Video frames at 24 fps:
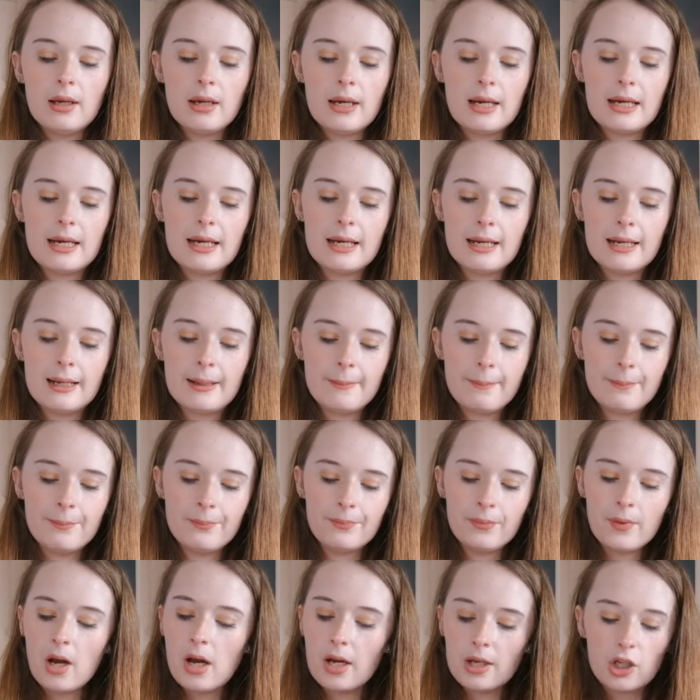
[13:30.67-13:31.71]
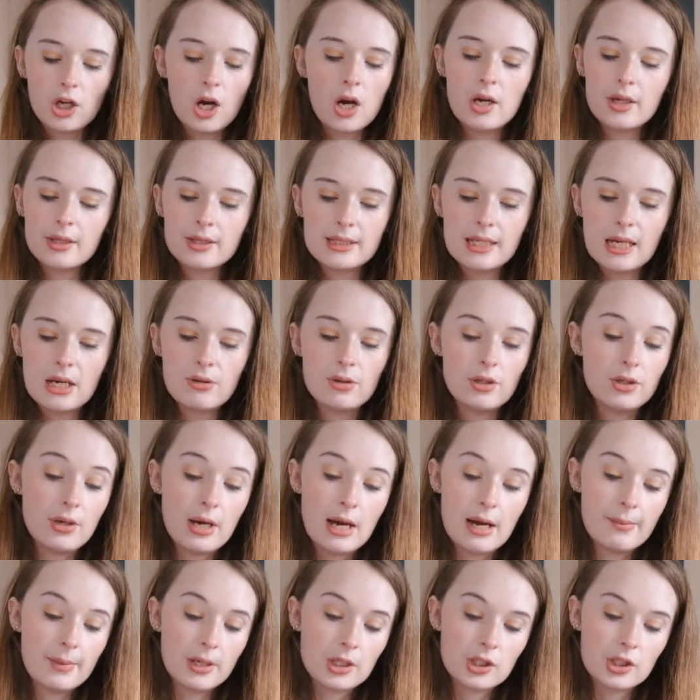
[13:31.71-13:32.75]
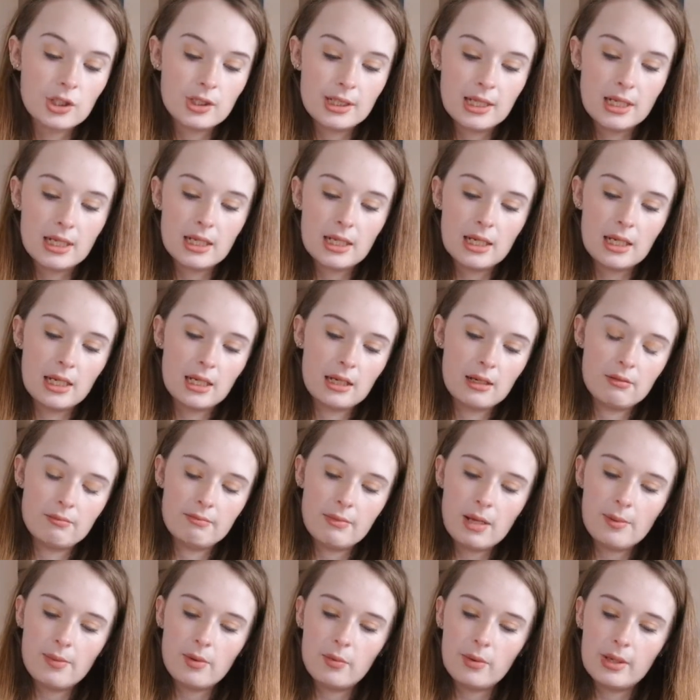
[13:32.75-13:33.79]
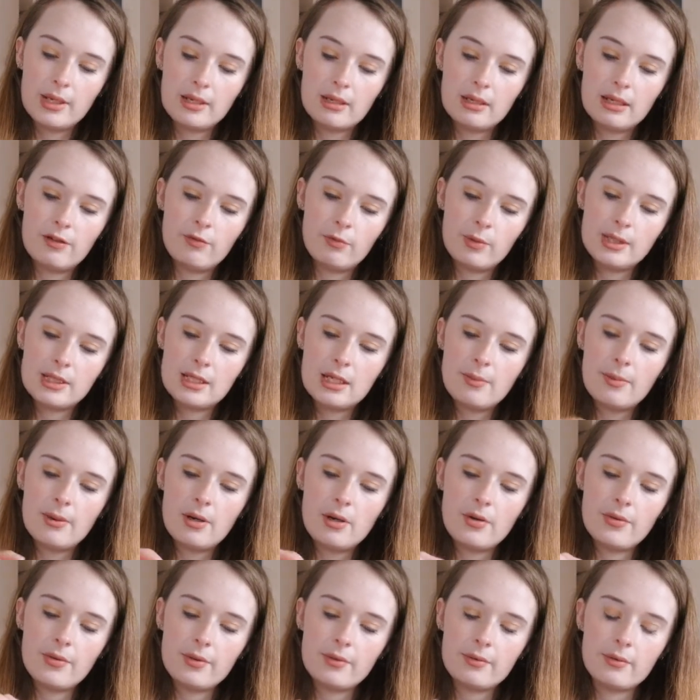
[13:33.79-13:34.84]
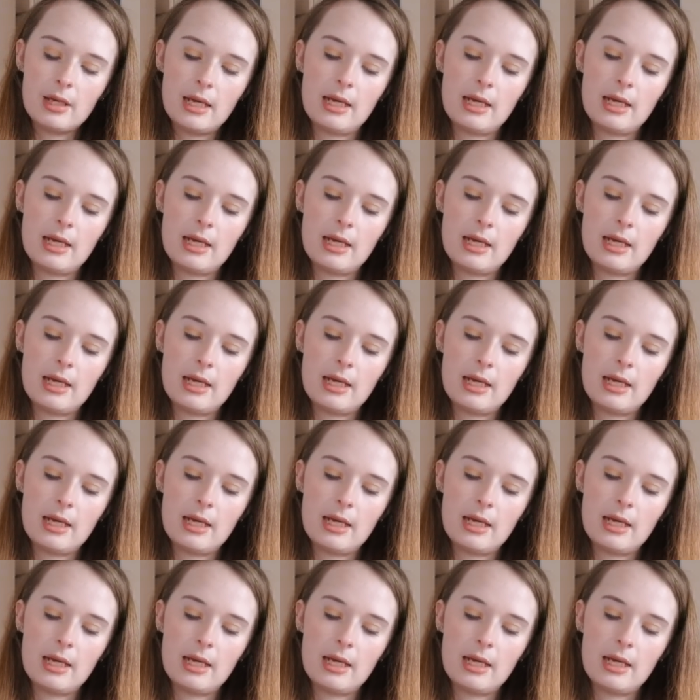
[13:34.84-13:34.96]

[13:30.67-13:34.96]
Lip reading: I can't tell you how much is in here. Maybe if we tip it on